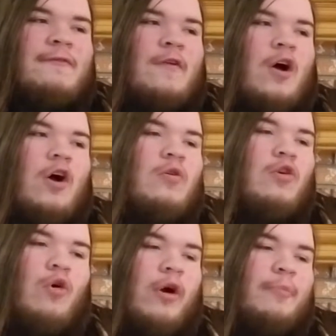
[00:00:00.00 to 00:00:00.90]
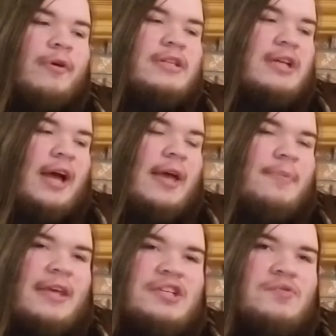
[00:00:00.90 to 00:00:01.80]
corporate
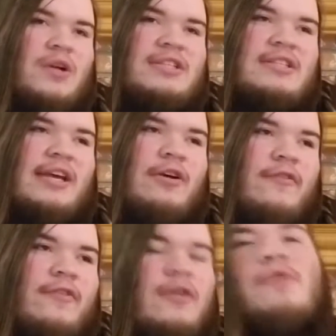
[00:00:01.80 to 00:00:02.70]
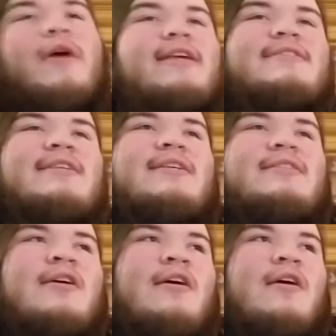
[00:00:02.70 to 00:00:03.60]
type. He just wants to take over the
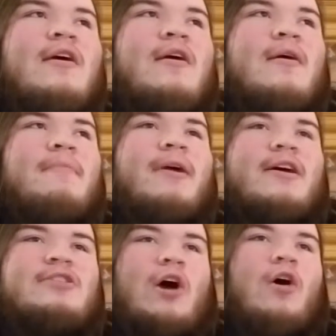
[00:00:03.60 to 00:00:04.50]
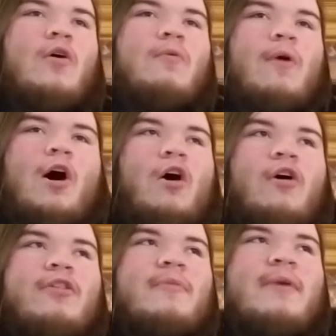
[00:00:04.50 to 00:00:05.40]
Oasis. Because,
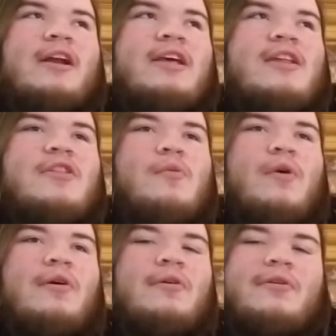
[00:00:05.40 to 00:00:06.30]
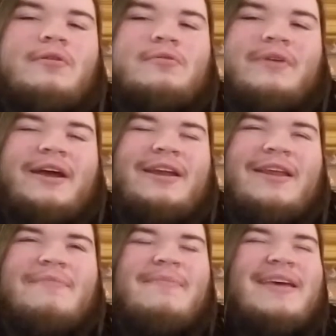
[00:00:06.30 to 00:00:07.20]
all the money in the world,
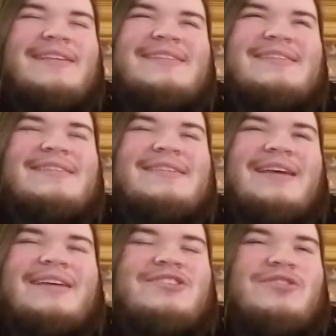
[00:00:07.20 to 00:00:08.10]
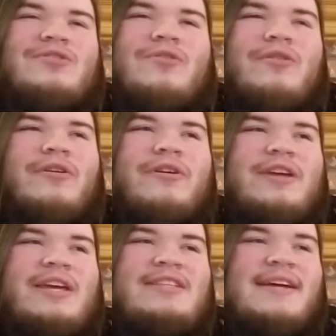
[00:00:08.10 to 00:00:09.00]
right? It makes, sure,
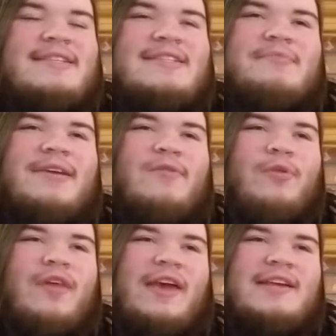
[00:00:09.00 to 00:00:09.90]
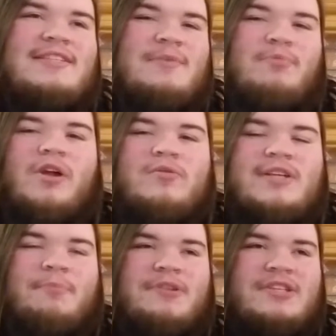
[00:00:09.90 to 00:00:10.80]
he does some evil things. He blows
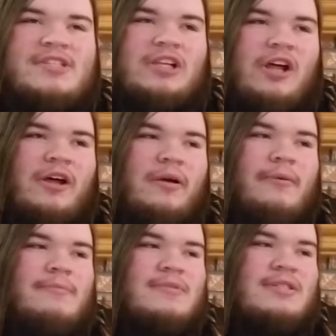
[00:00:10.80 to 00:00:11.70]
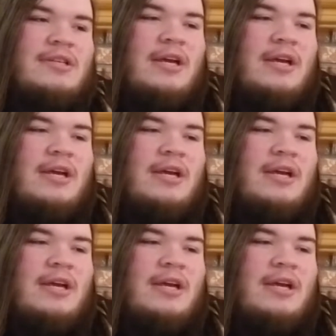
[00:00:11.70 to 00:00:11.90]
up the slums.